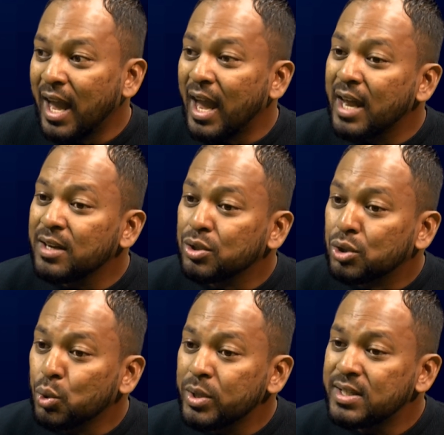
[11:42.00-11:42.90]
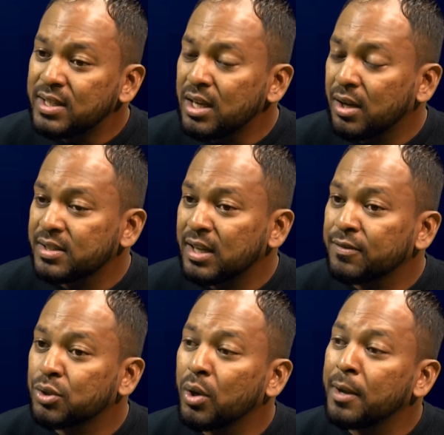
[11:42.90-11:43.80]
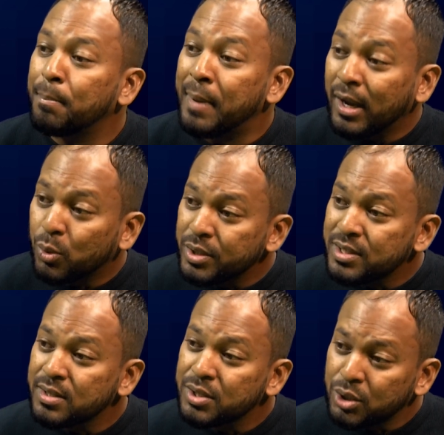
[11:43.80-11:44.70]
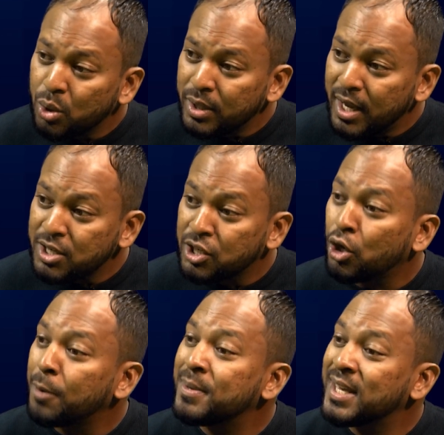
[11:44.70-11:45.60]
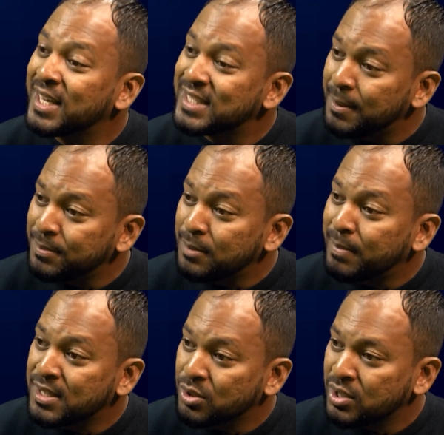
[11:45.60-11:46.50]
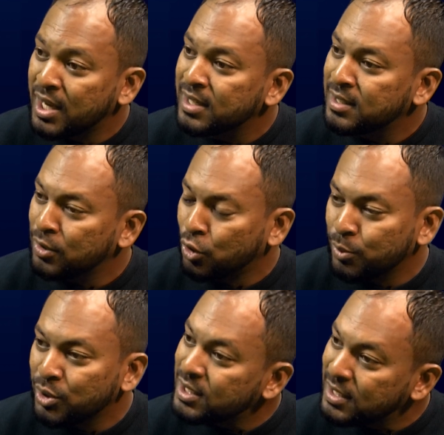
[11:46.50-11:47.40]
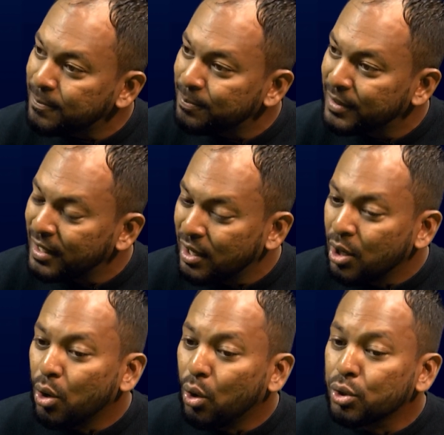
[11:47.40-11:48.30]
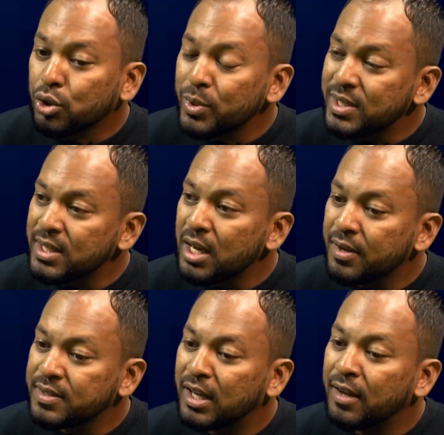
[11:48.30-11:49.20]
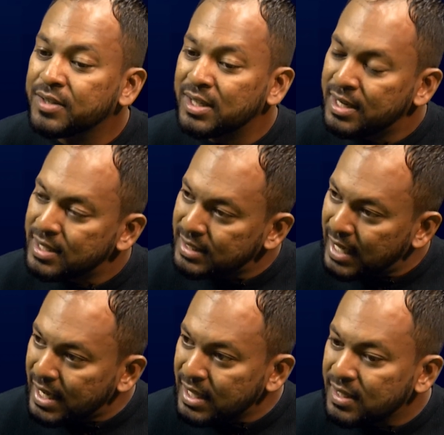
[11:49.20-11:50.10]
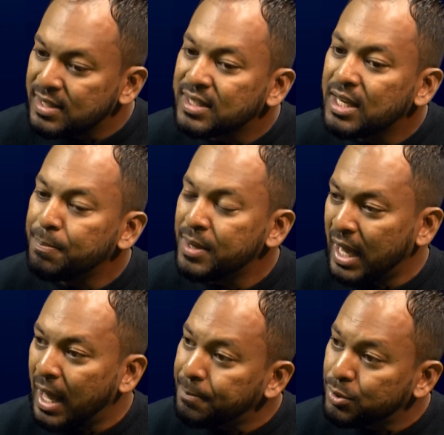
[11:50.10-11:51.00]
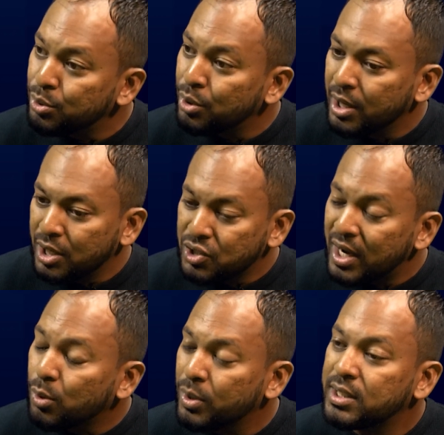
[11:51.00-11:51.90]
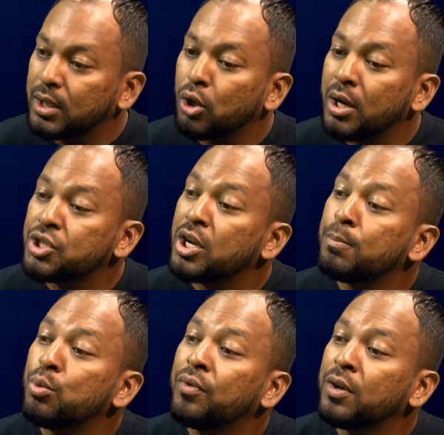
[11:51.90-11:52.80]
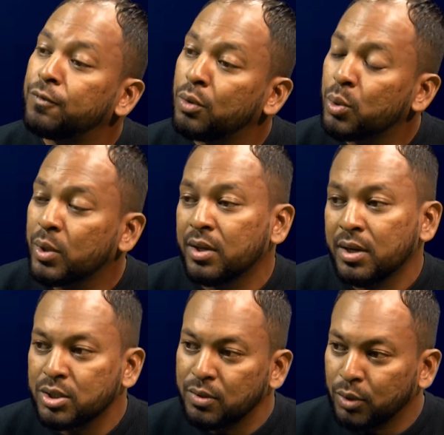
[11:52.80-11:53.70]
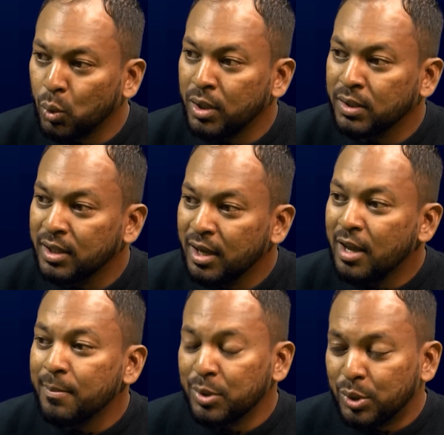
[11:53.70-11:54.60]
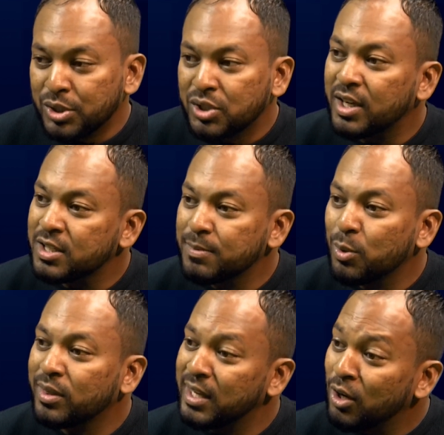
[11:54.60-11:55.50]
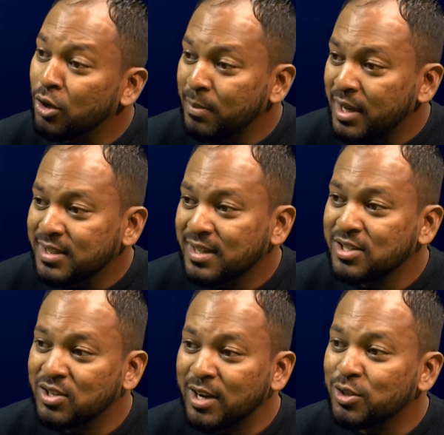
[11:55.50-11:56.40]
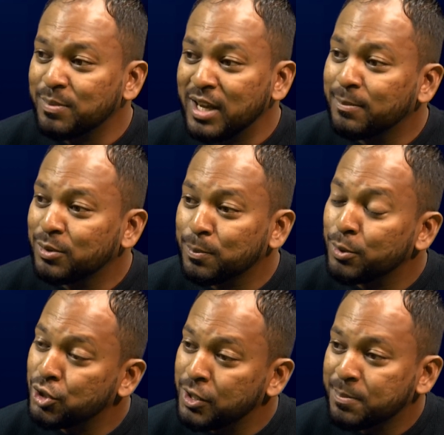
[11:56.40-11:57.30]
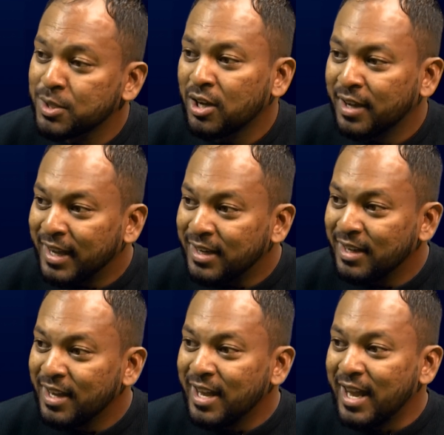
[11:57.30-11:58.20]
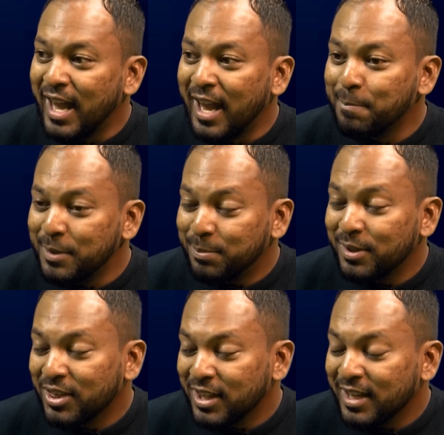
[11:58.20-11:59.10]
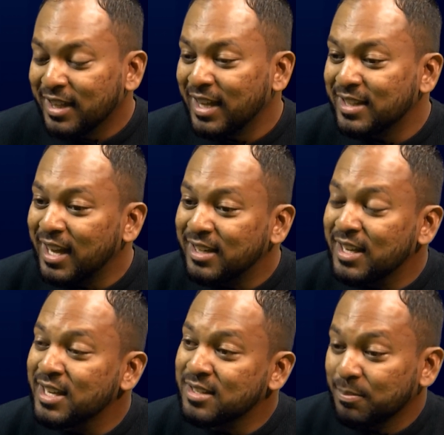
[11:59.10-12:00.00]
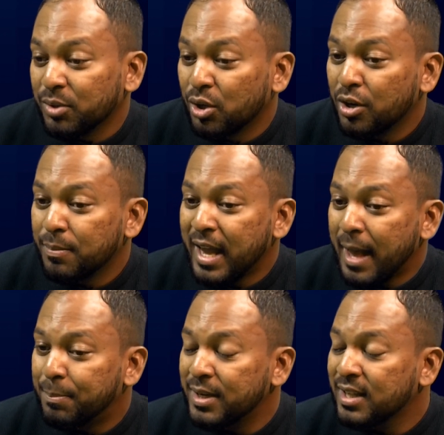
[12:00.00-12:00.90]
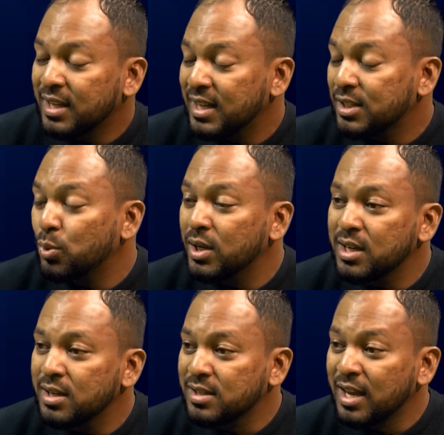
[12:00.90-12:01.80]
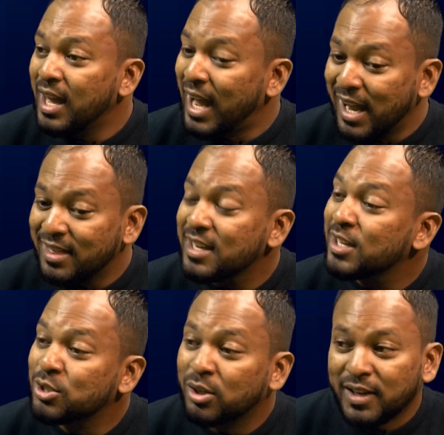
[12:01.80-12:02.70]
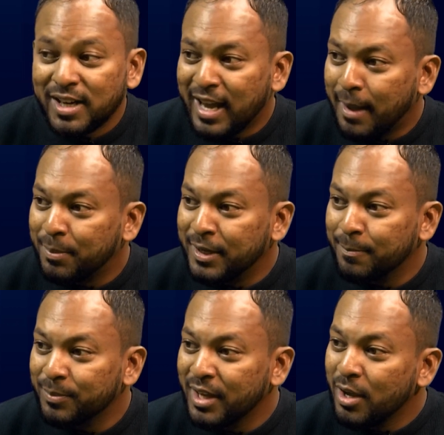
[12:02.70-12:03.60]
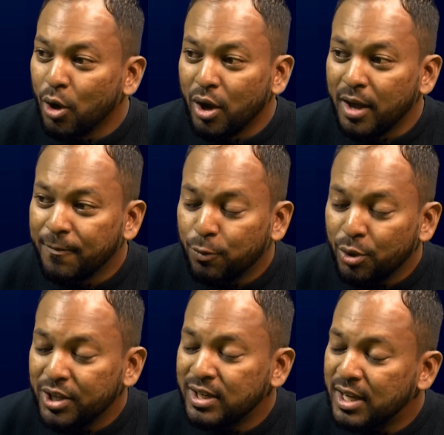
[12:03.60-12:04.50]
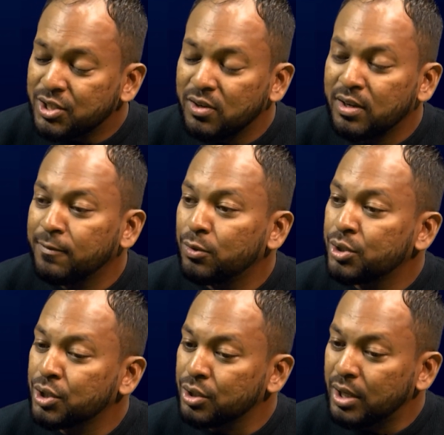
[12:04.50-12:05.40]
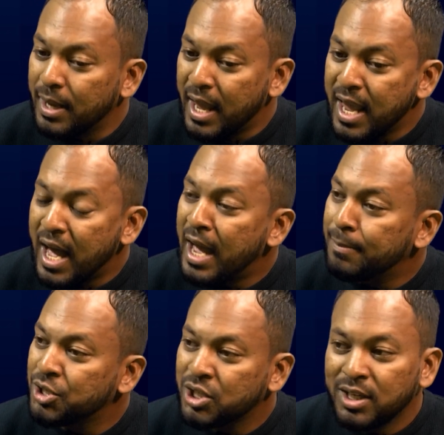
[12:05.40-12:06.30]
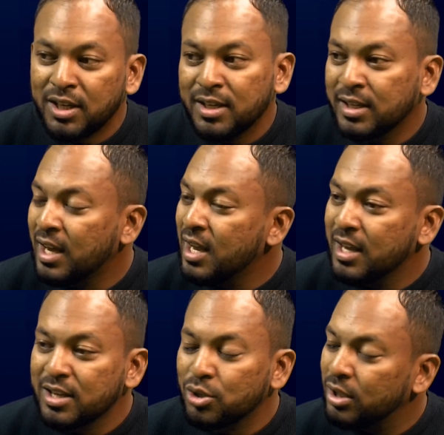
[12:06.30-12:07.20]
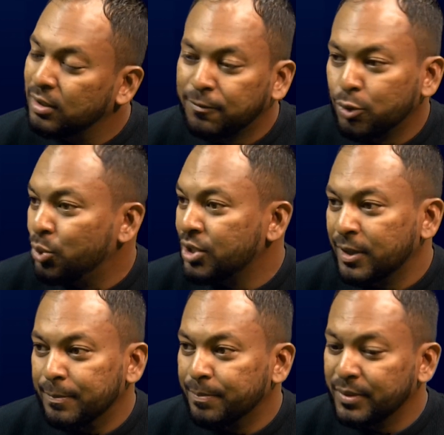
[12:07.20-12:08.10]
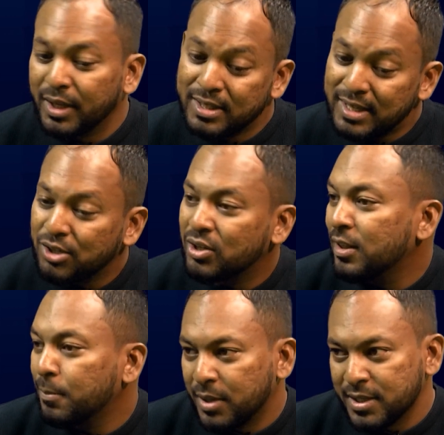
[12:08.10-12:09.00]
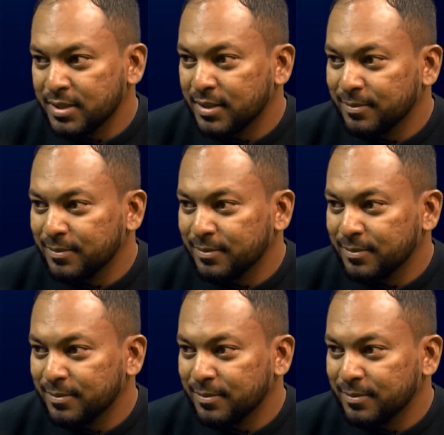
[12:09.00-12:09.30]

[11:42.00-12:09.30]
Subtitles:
And do we see ourselves going backwards in the Stone Age and not being accepted by society and community? Or do we see ourselves in understanding this, keeping up to track with technology and moving forward with the rest of the world? Because trust me, with Elon Musk, he's trying to be able to put chips in our head, and people think that that is going to be happening in the next 20 years. I think it's already happening. Fourth industrial revolution, AI, machine learning is not the future. It's actually the present.